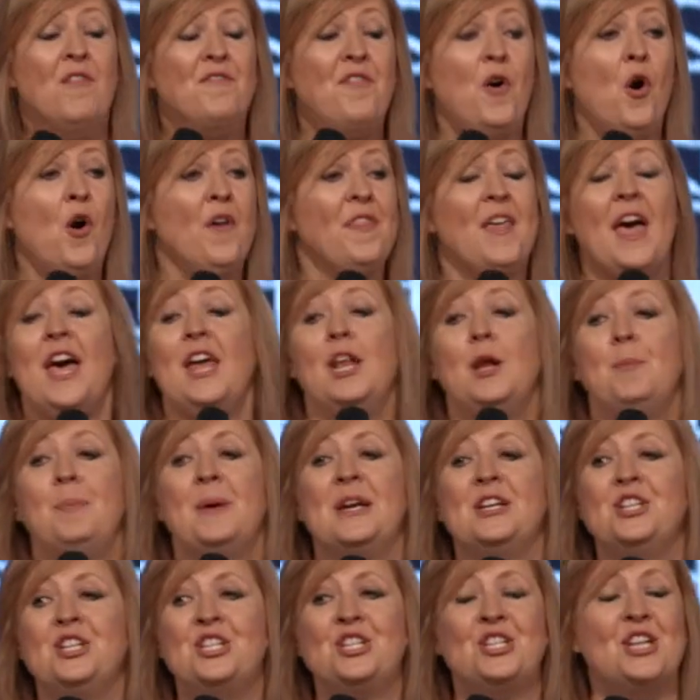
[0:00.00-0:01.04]
For there to
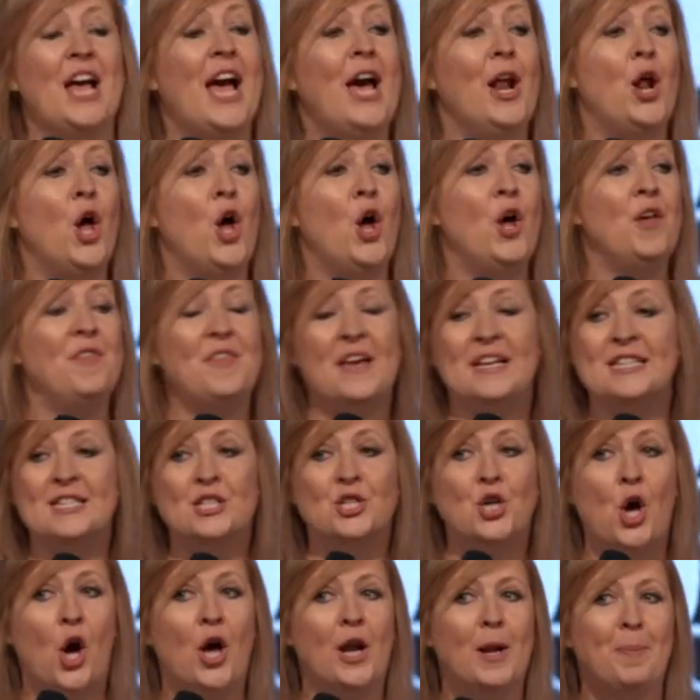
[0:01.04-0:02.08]
be shadow,
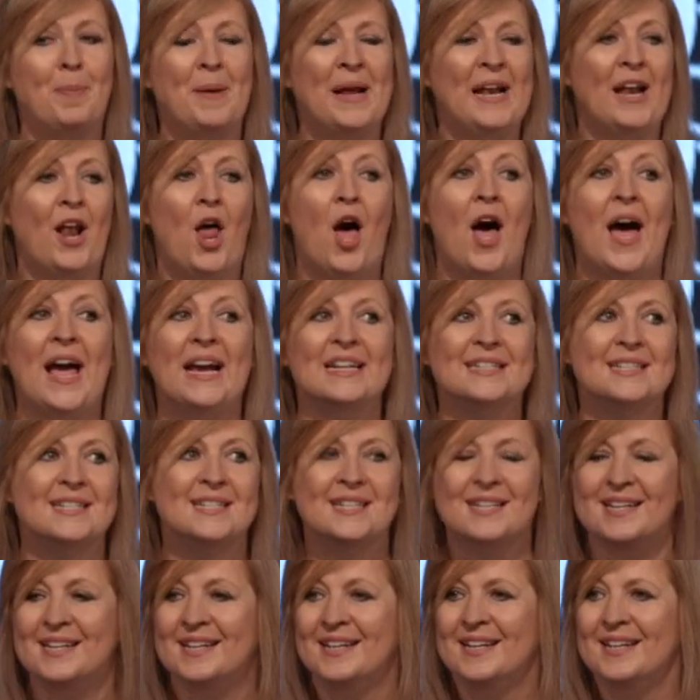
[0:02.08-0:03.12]
there's got to be
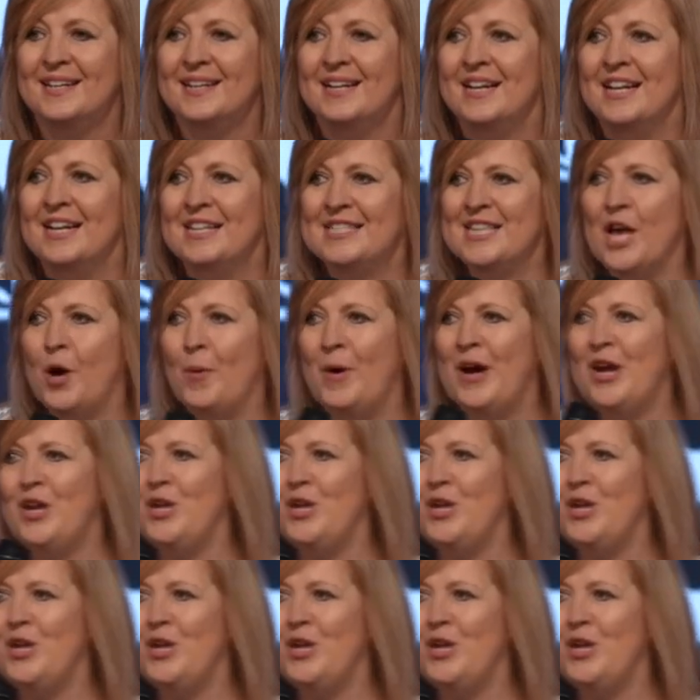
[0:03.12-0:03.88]
light. So,